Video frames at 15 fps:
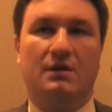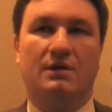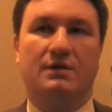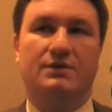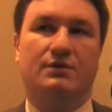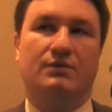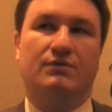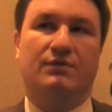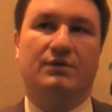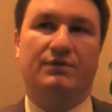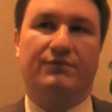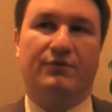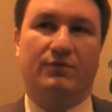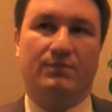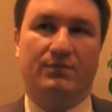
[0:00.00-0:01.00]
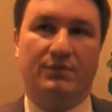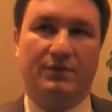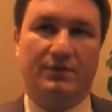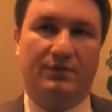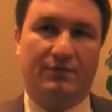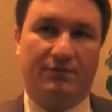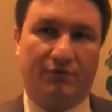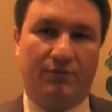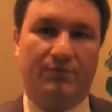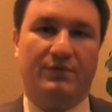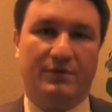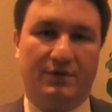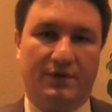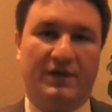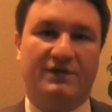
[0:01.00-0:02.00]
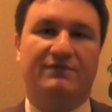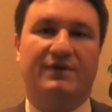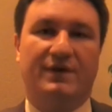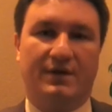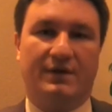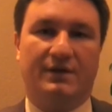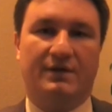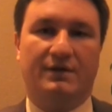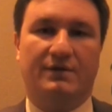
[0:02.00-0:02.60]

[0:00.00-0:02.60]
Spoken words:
So from that very